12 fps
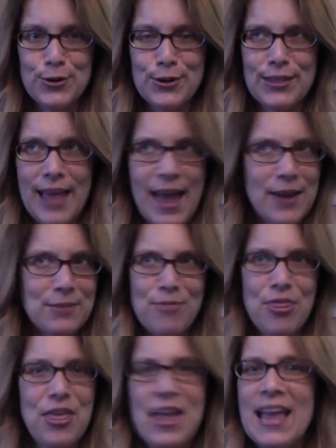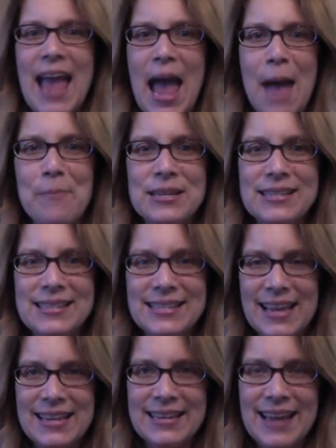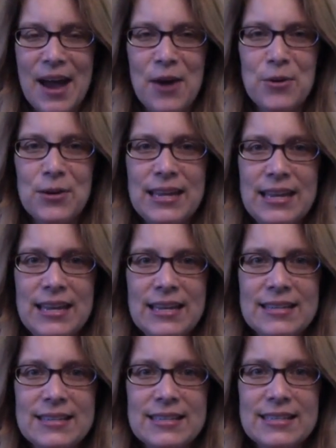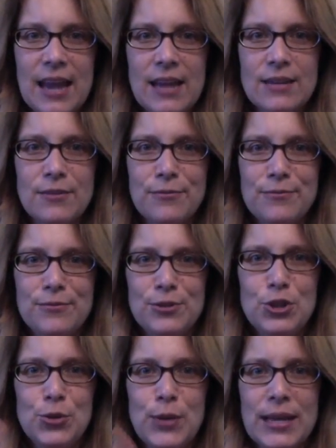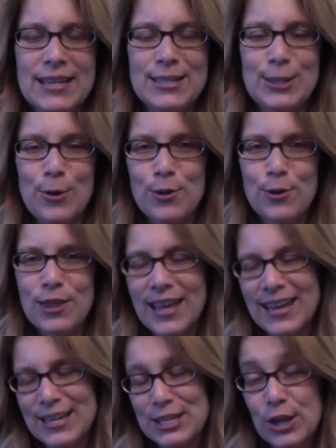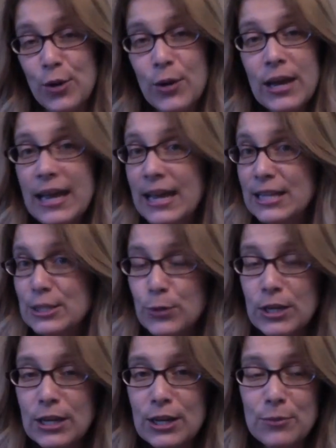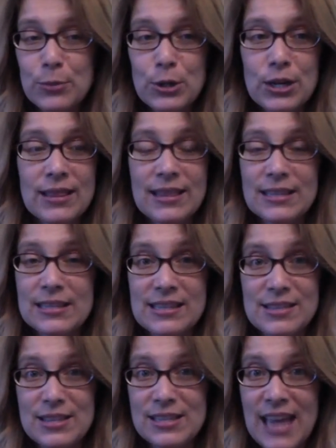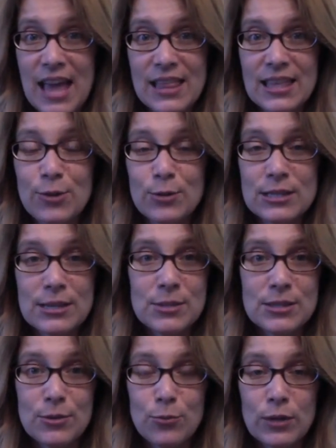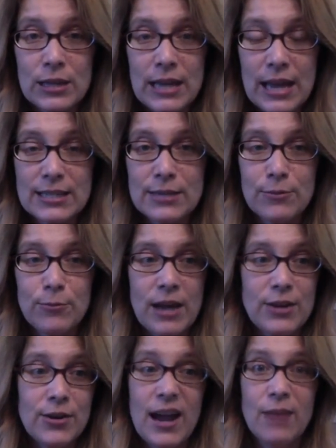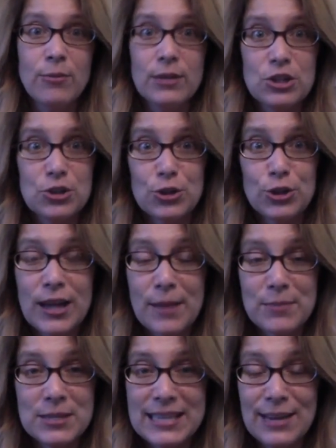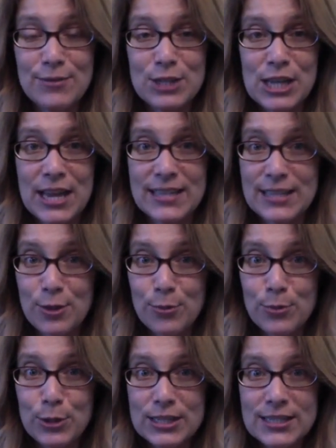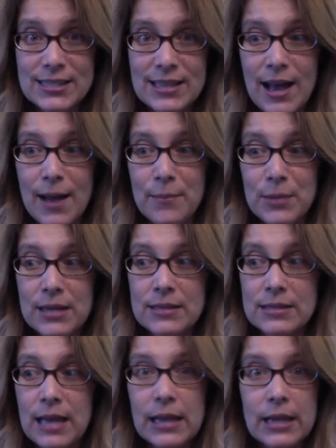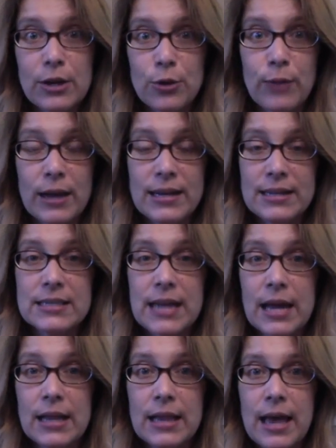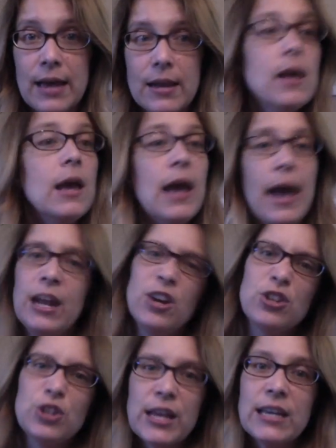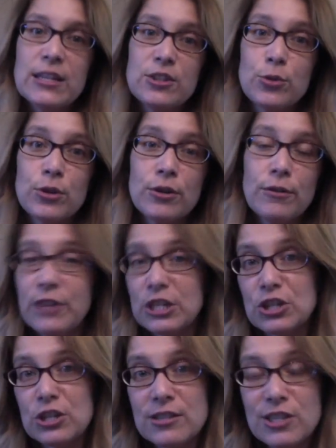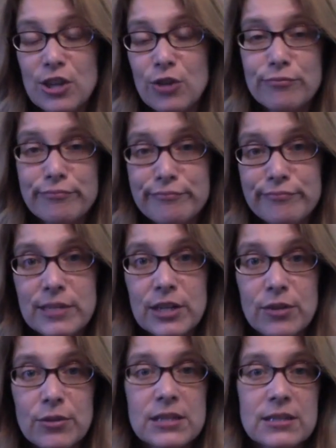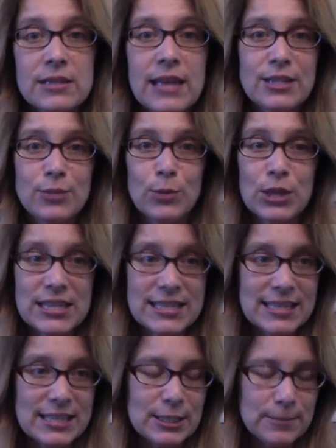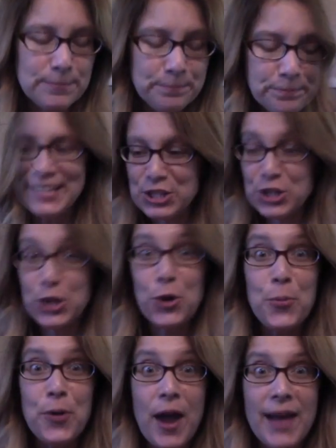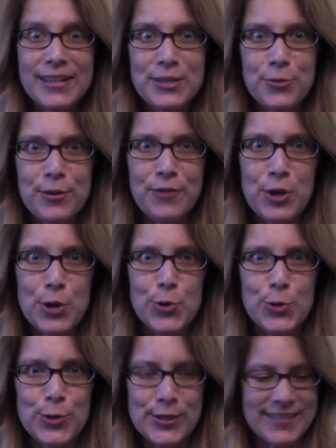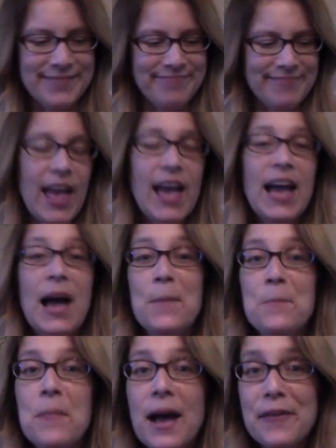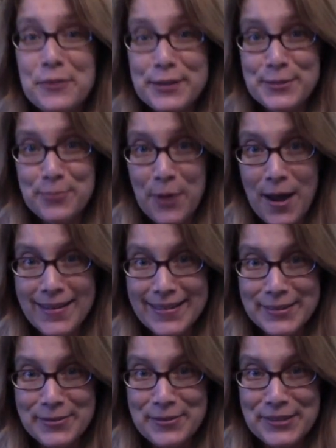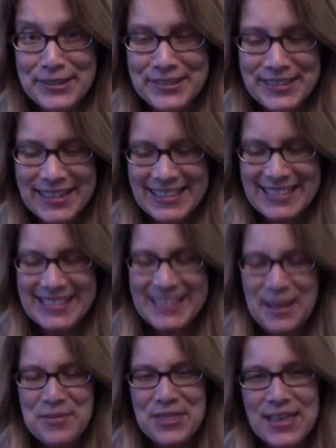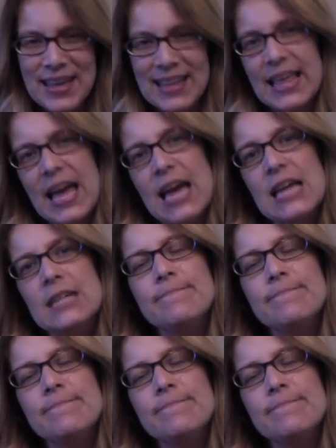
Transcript: that thing happens, and now he is kind of doing his own thing. So it's a really good book. This Kathleen Grissom is a really excellent writer. I really should look up to see if she has other books, because I like her writing style a lot, and I also like historical fiction. So, you know, that's what this is. 2 product reviews. My first product review is something that